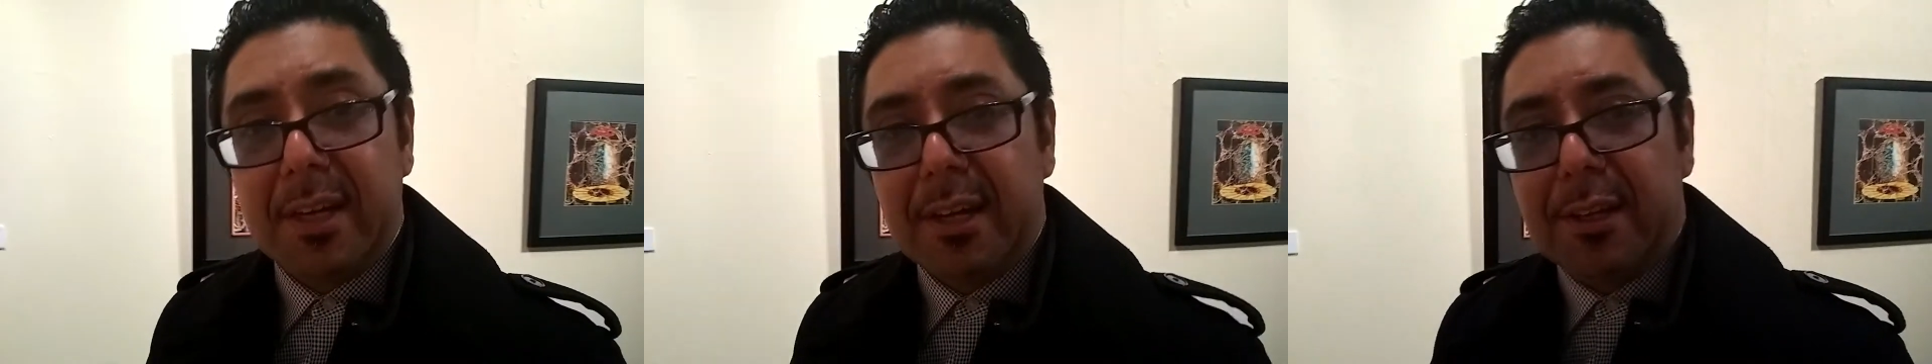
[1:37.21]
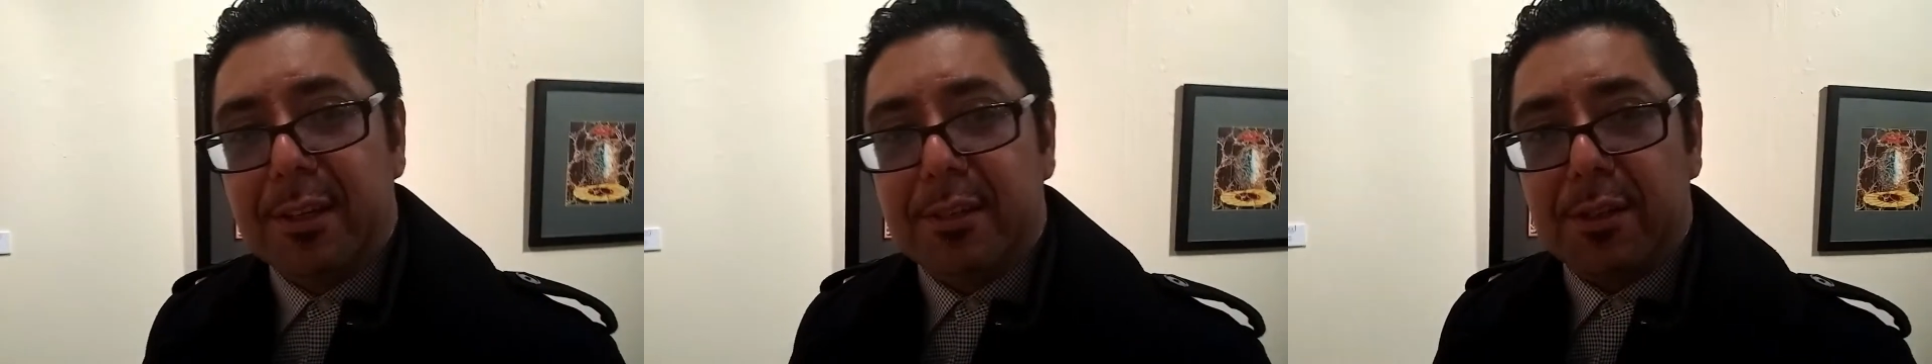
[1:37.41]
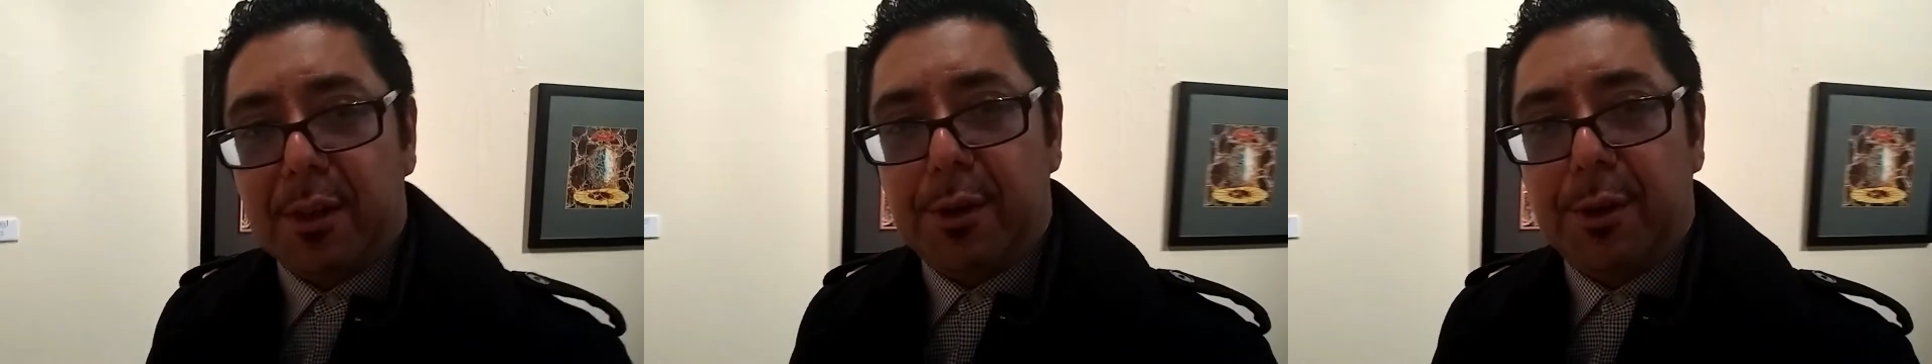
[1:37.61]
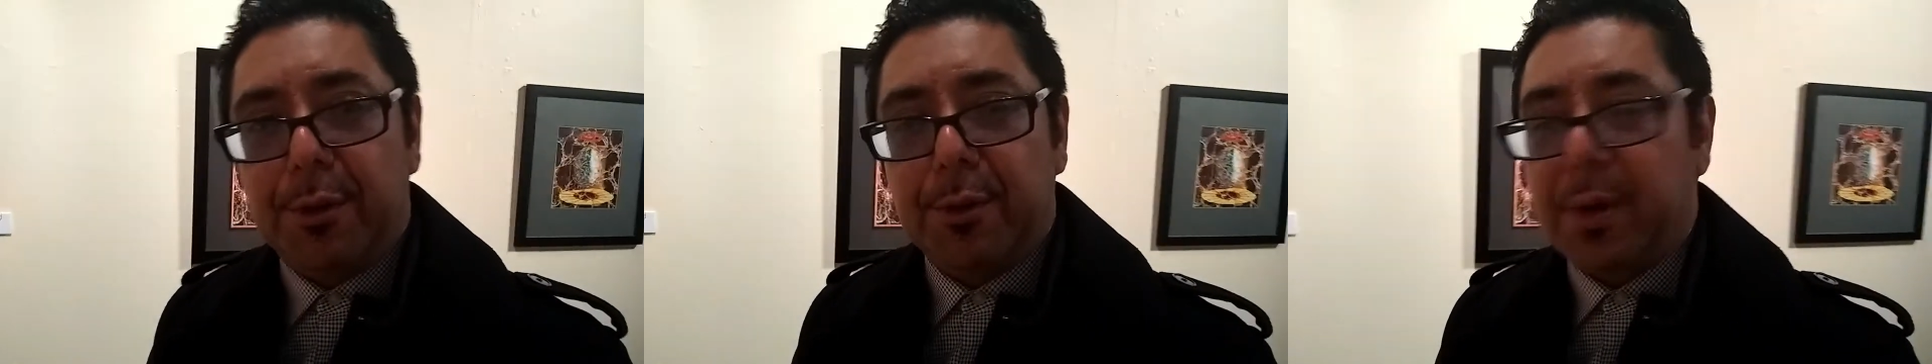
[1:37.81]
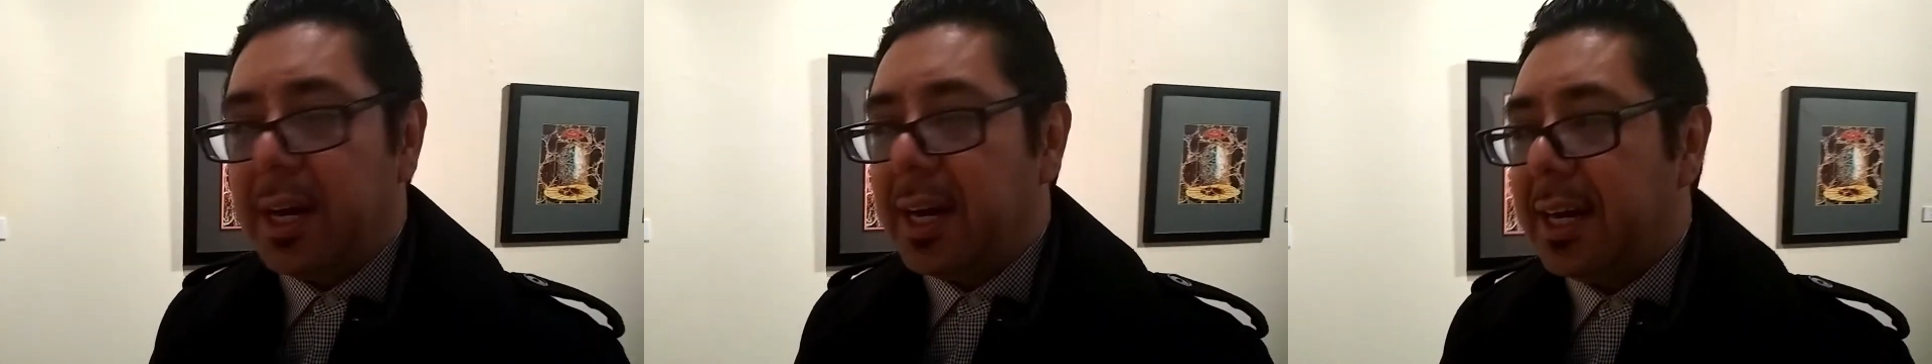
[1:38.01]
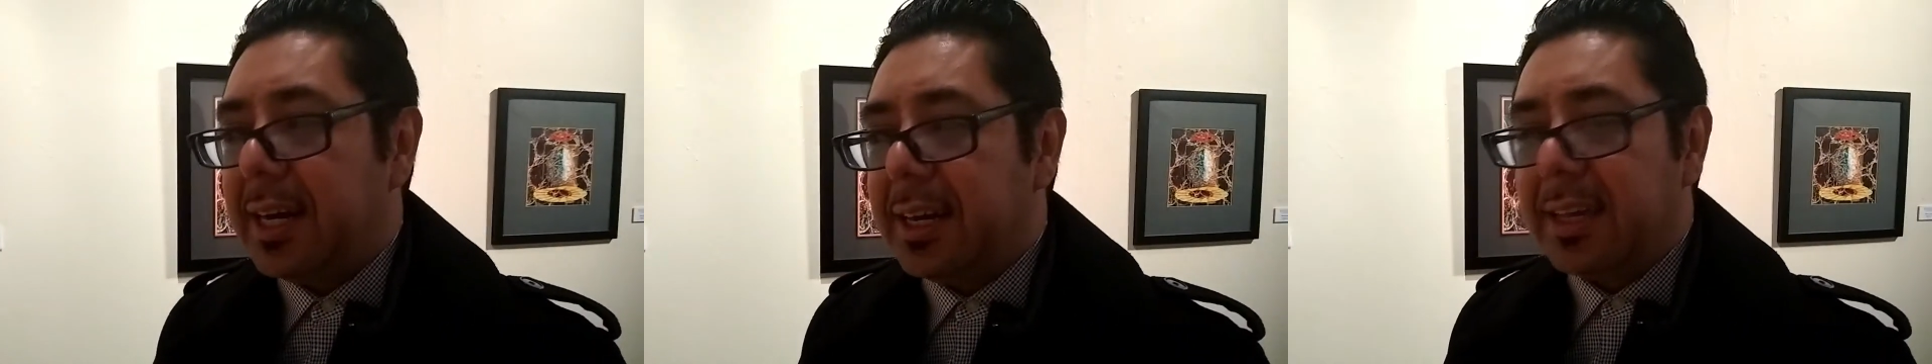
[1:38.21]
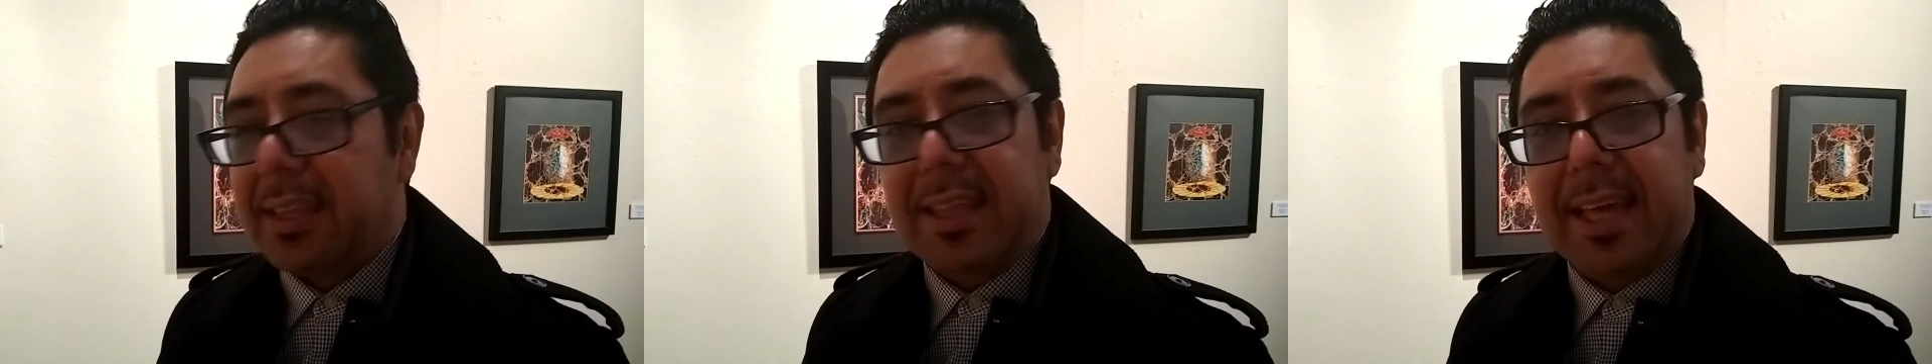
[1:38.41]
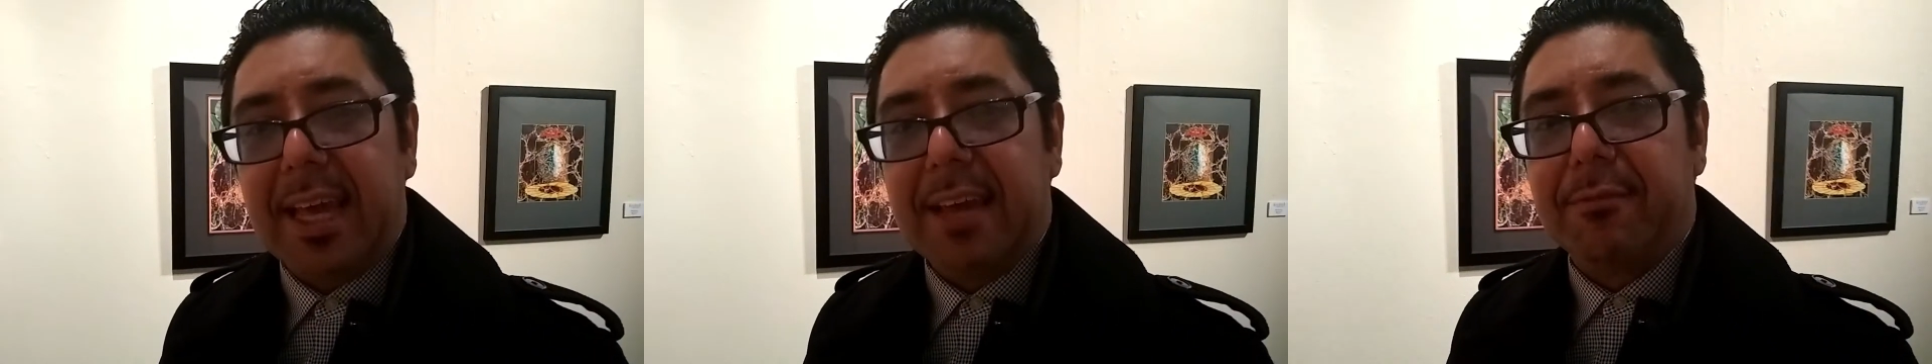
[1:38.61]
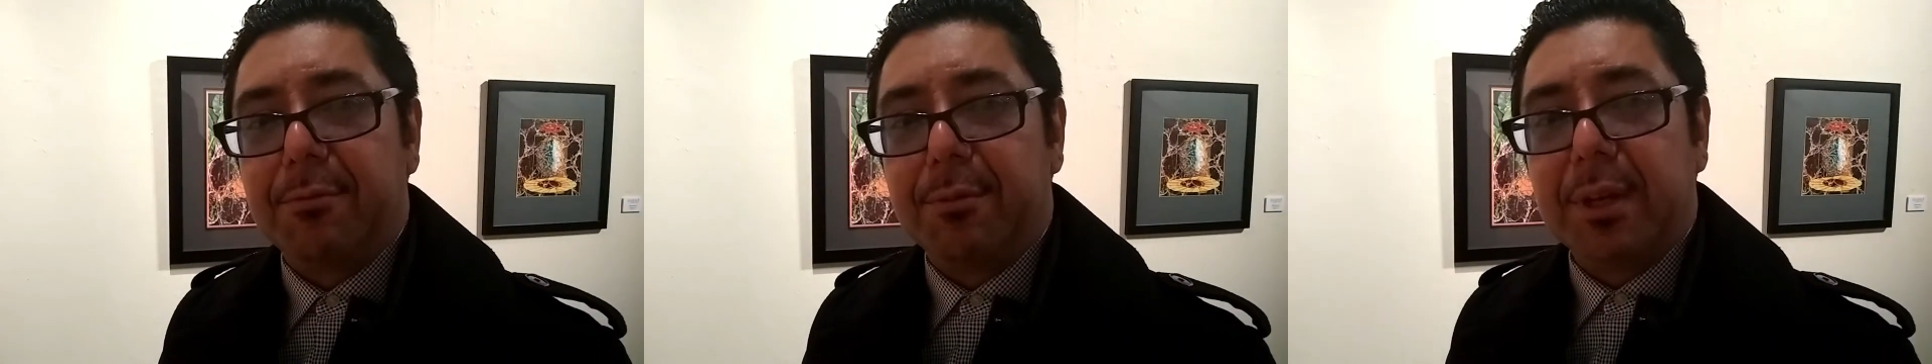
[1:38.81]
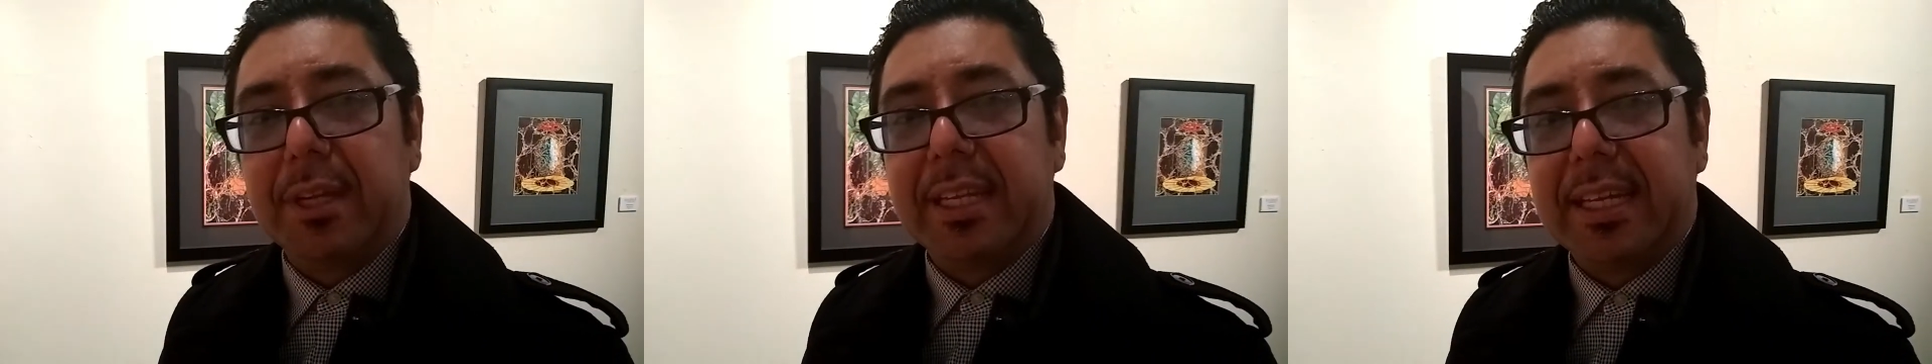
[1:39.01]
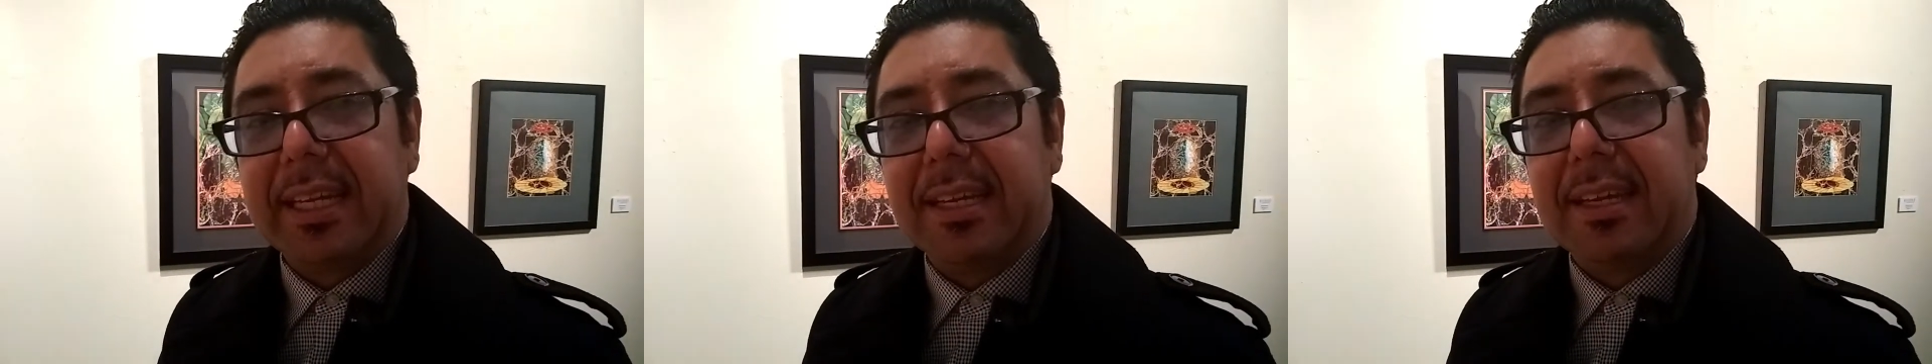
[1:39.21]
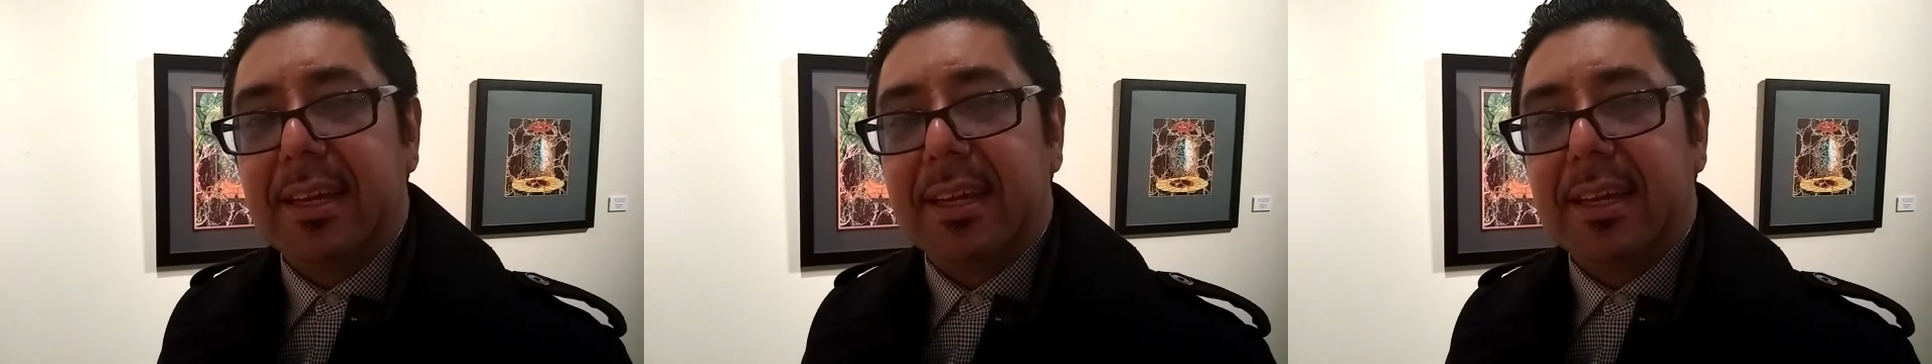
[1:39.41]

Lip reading: So they have really